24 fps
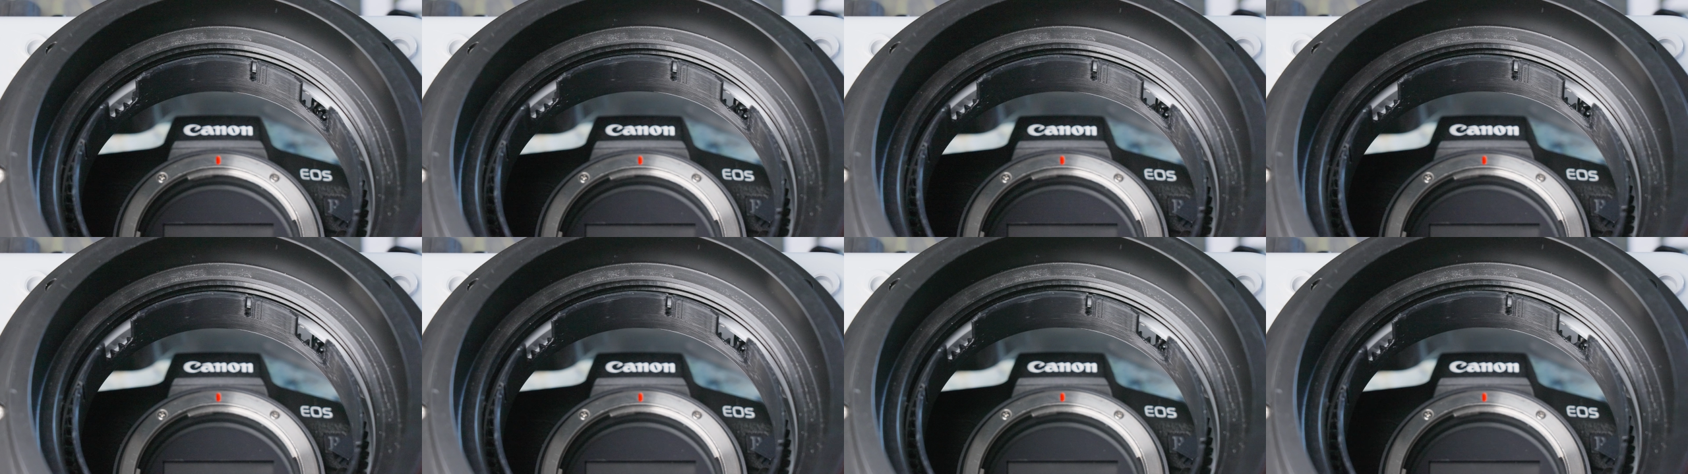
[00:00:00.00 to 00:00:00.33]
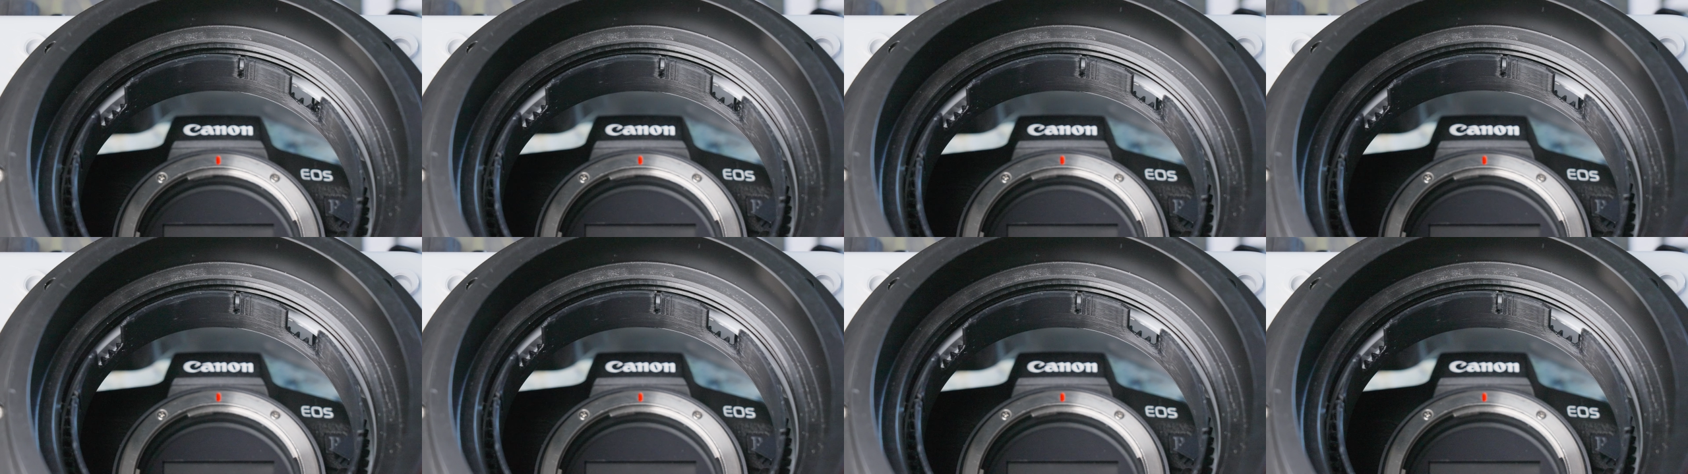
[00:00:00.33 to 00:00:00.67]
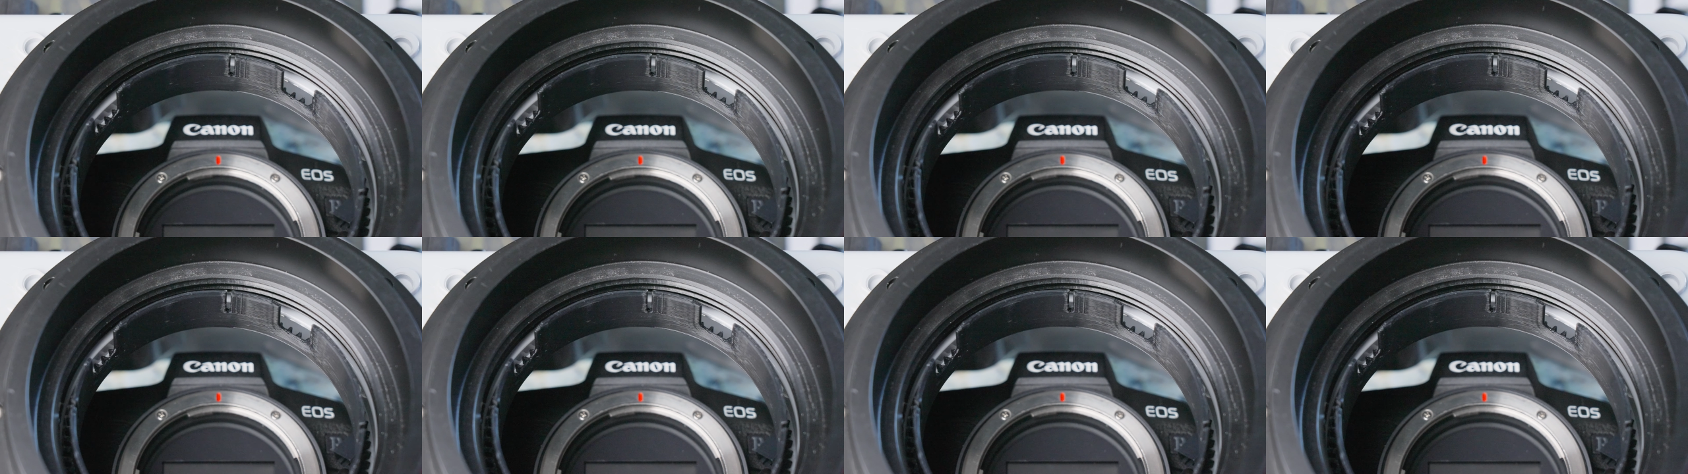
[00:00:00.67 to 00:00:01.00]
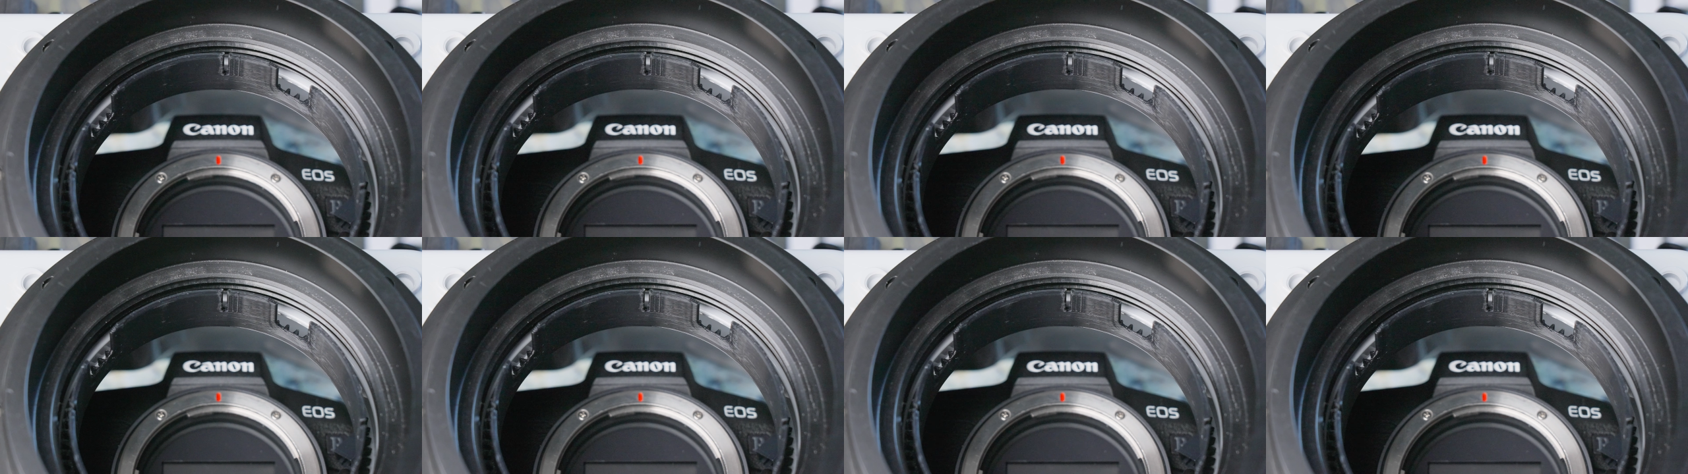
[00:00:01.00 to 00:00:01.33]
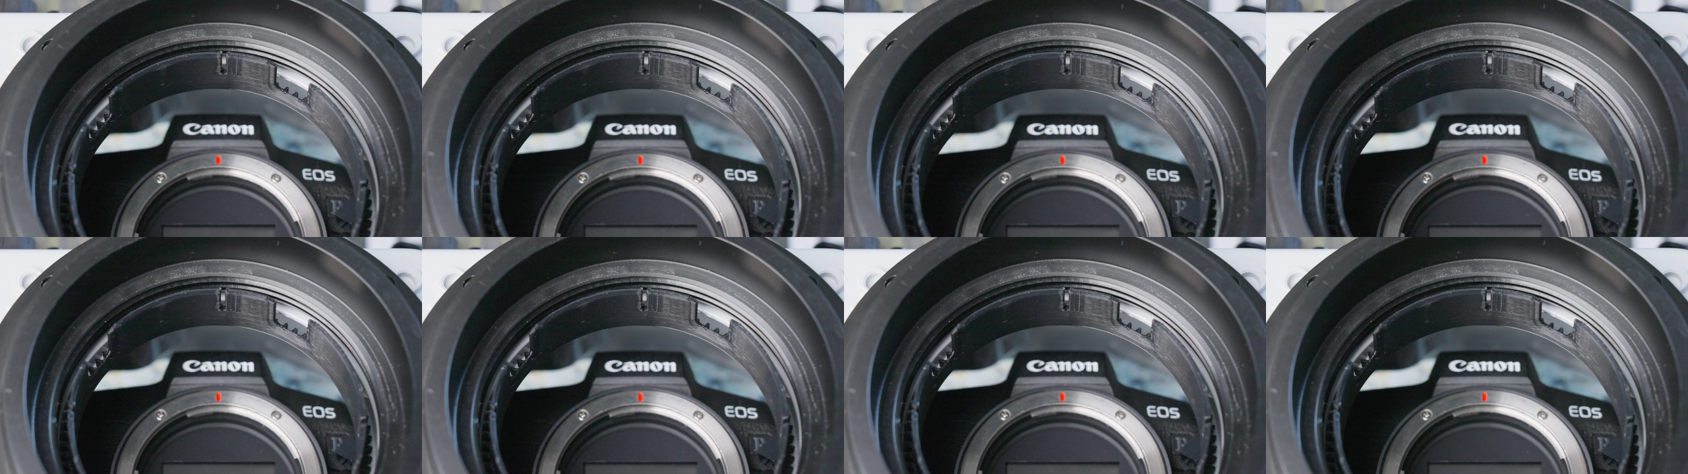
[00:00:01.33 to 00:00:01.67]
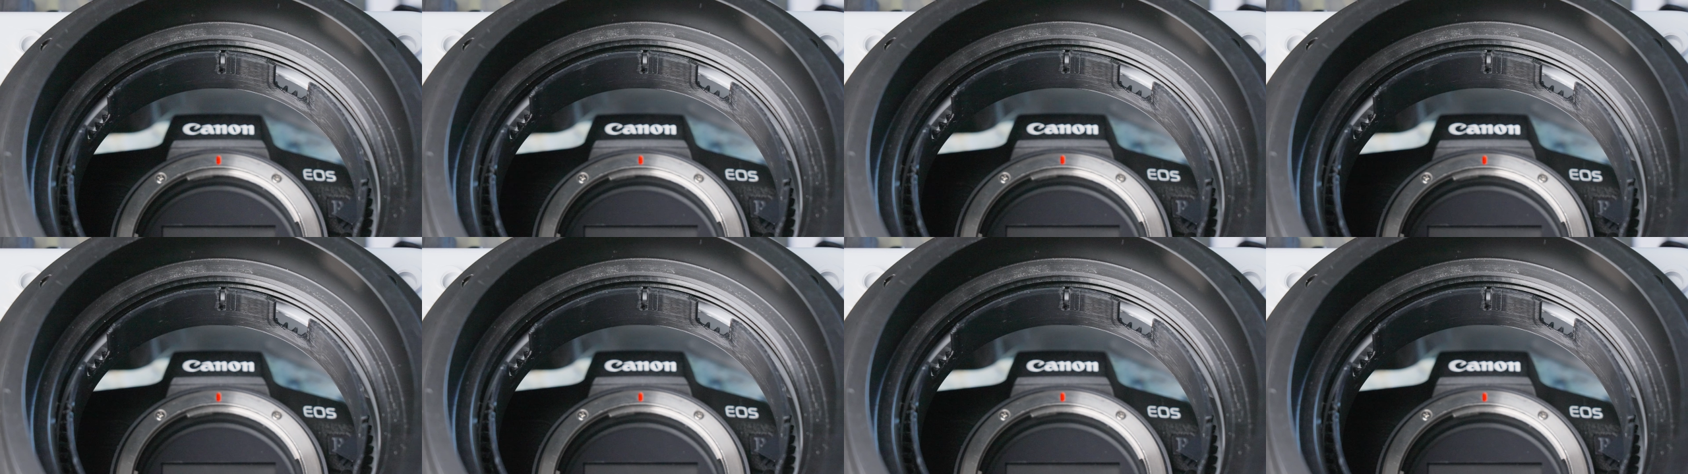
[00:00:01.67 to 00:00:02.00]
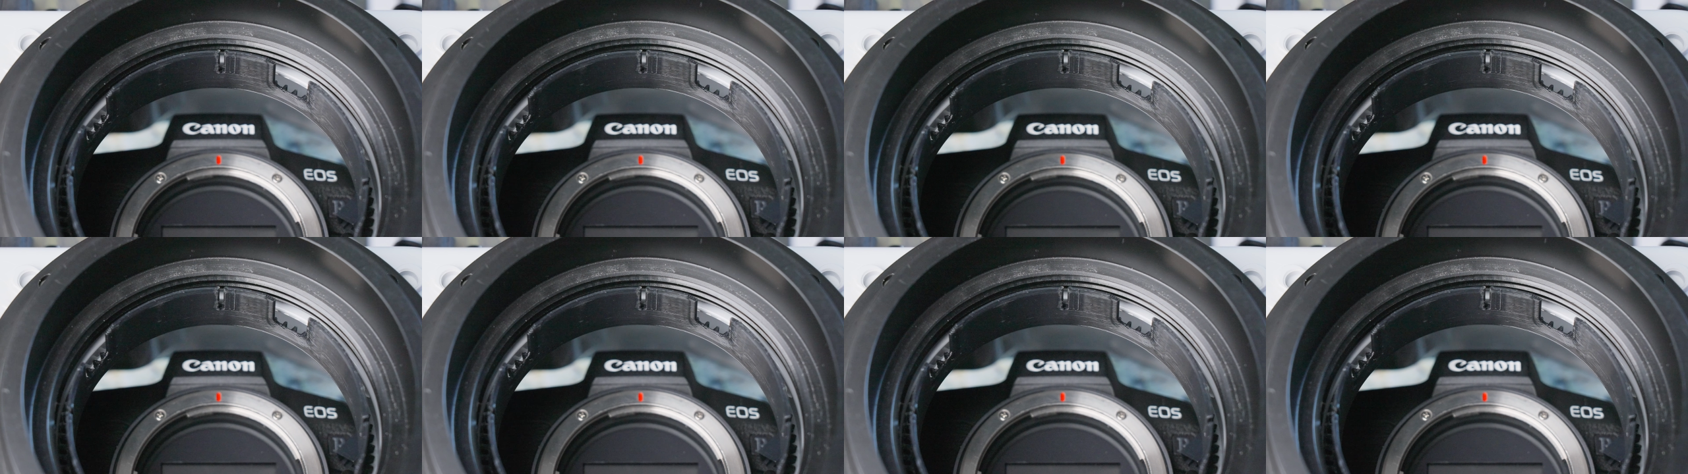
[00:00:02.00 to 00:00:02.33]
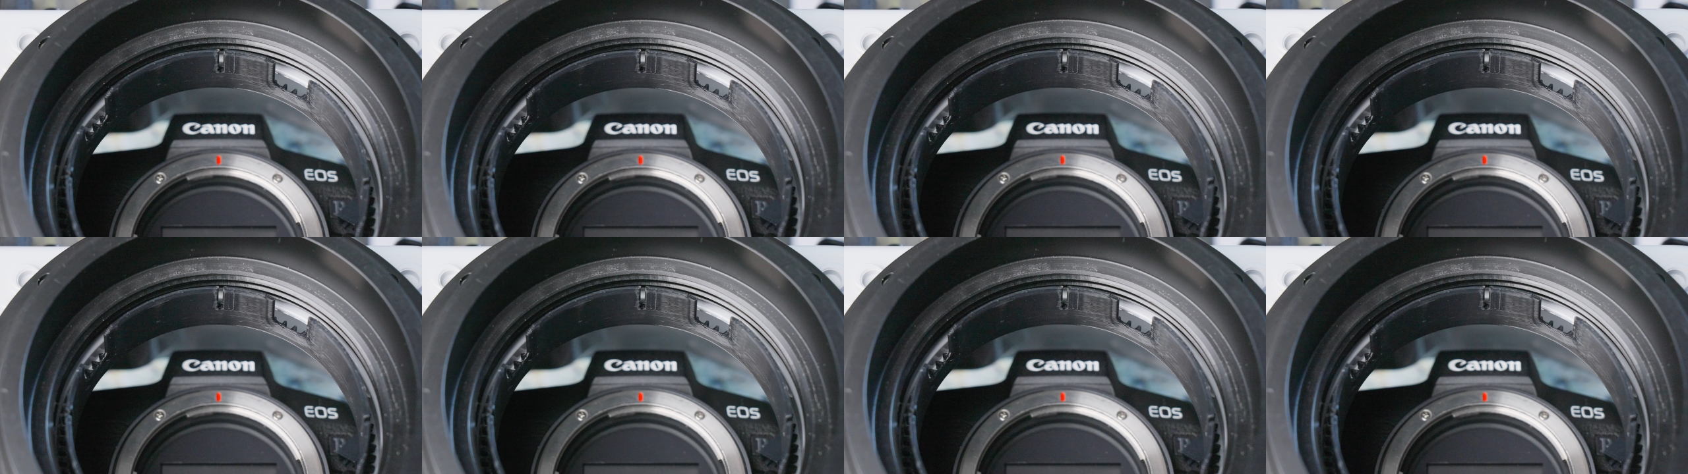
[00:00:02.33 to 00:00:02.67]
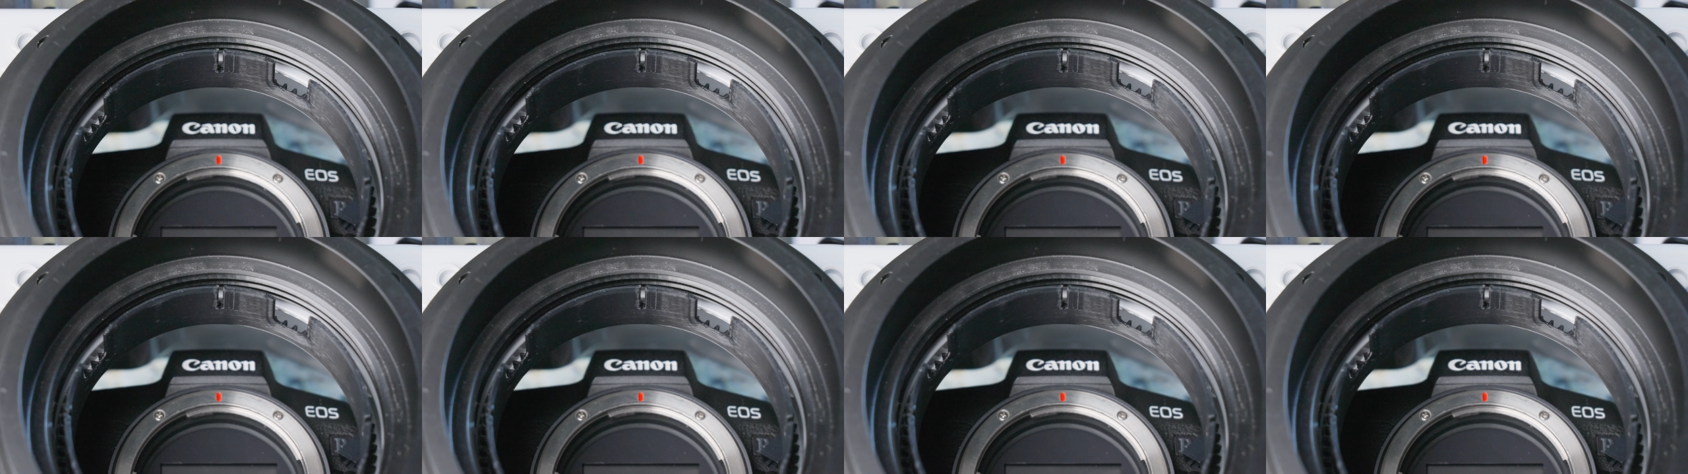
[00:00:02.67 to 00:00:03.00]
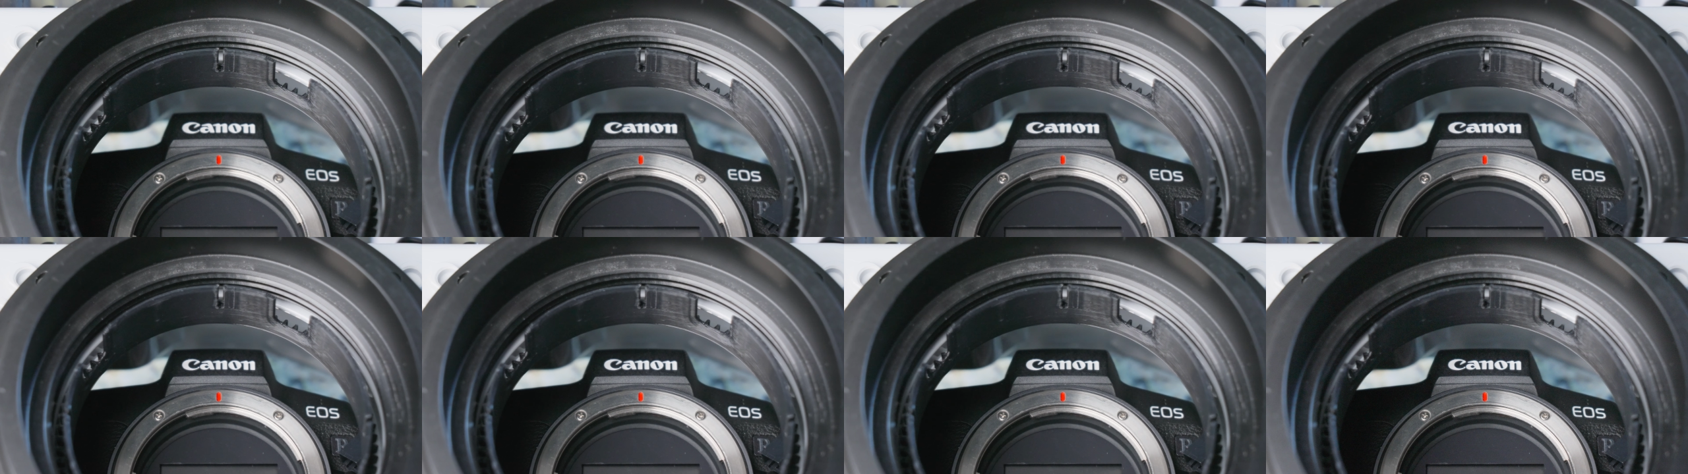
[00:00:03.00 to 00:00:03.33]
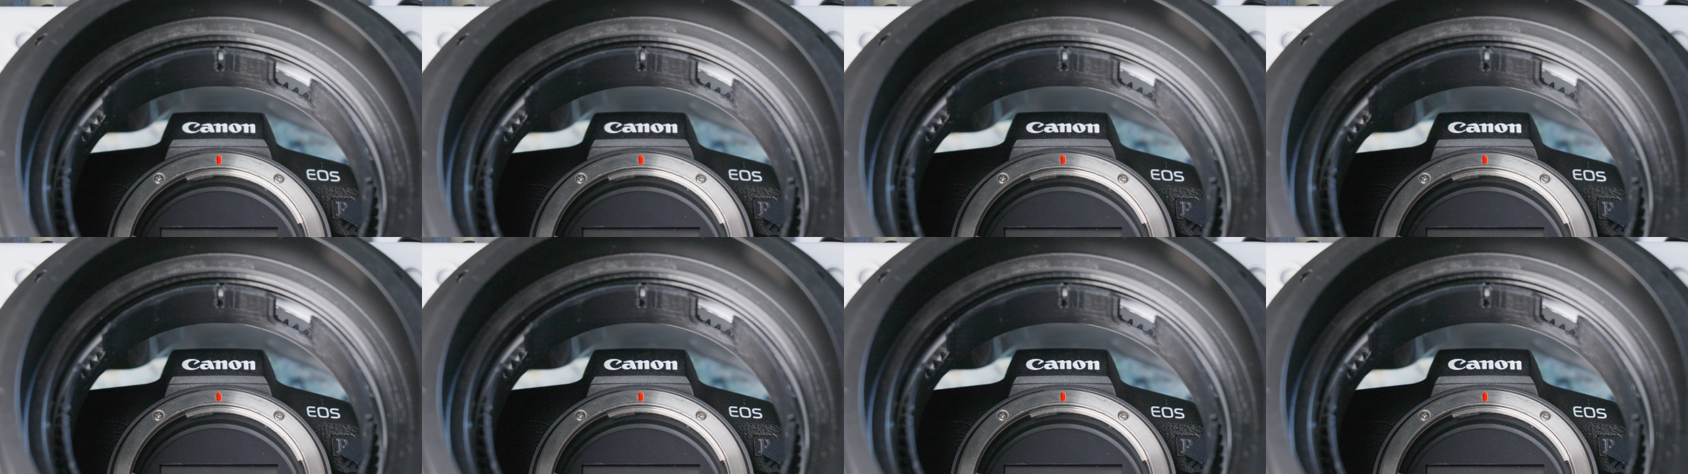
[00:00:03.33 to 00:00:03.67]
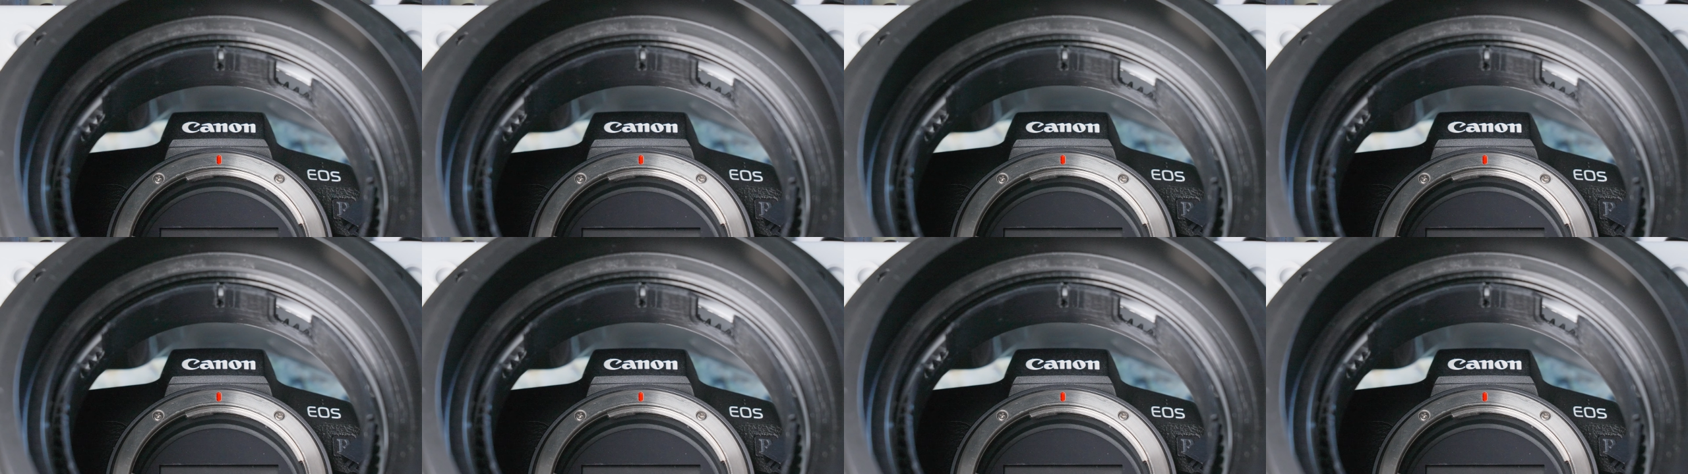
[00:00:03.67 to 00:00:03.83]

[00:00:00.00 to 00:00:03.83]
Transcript: [unreadable: no face in view]